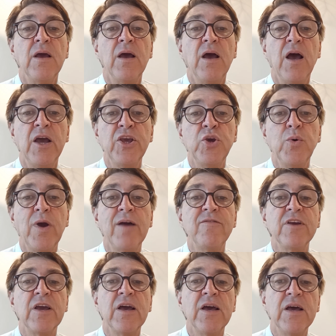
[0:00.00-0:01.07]
Are you
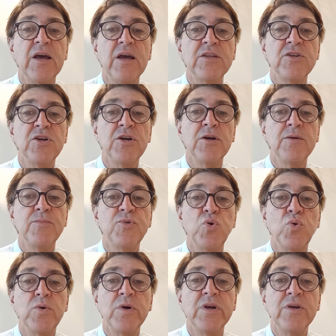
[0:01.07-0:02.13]
having a hard time
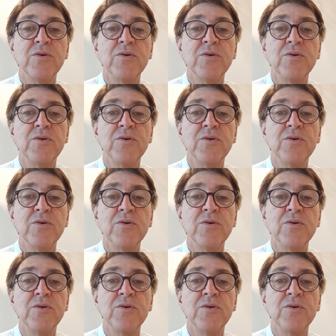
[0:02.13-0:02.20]
talking